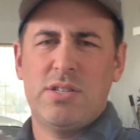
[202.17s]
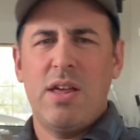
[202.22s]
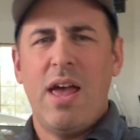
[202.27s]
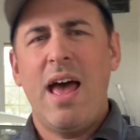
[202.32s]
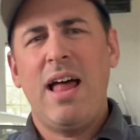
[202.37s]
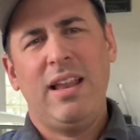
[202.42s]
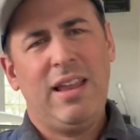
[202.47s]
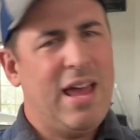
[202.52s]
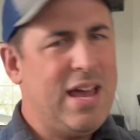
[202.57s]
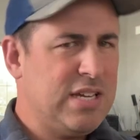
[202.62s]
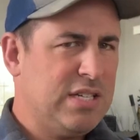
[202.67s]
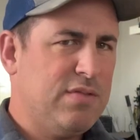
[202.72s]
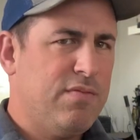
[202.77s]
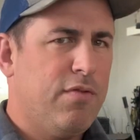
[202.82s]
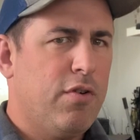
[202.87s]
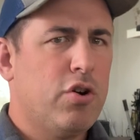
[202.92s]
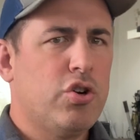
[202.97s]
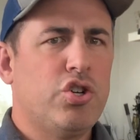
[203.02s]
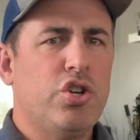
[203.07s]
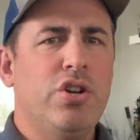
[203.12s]
LS
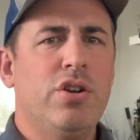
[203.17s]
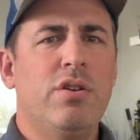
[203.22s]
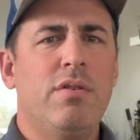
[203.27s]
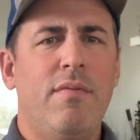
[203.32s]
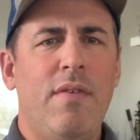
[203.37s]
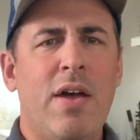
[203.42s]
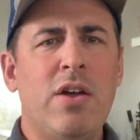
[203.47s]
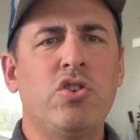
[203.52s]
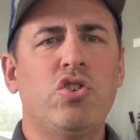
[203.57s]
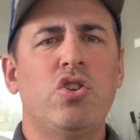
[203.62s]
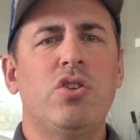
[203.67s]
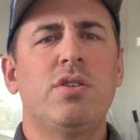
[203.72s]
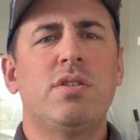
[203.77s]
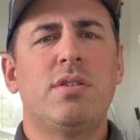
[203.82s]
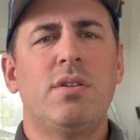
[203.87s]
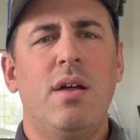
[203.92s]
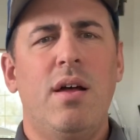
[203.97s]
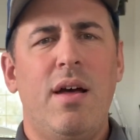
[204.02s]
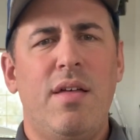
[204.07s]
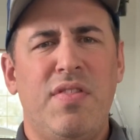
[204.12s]
version of engines.
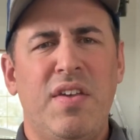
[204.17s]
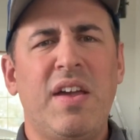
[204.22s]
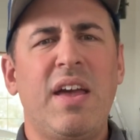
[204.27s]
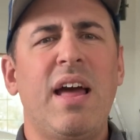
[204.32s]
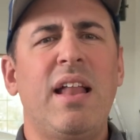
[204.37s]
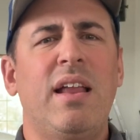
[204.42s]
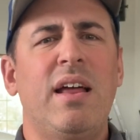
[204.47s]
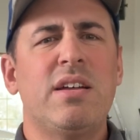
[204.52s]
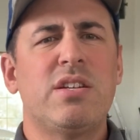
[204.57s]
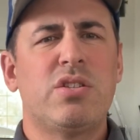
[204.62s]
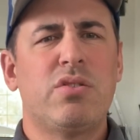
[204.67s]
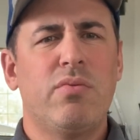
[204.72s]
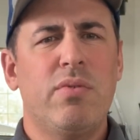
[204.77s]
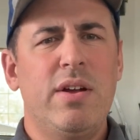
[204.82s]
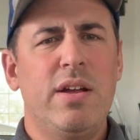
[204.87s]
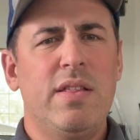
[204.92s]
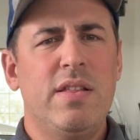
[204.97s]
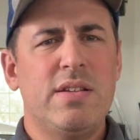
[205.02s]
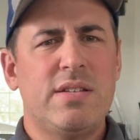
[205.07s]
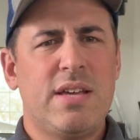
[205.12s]
I think
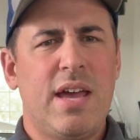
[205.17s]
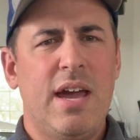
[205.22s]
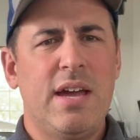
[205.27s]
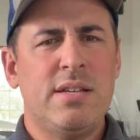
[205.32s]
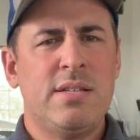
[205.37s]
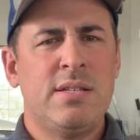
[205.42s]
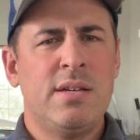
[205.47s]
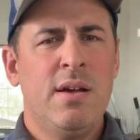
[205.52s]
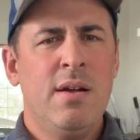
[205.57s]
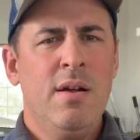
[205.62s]
LS3 in this case.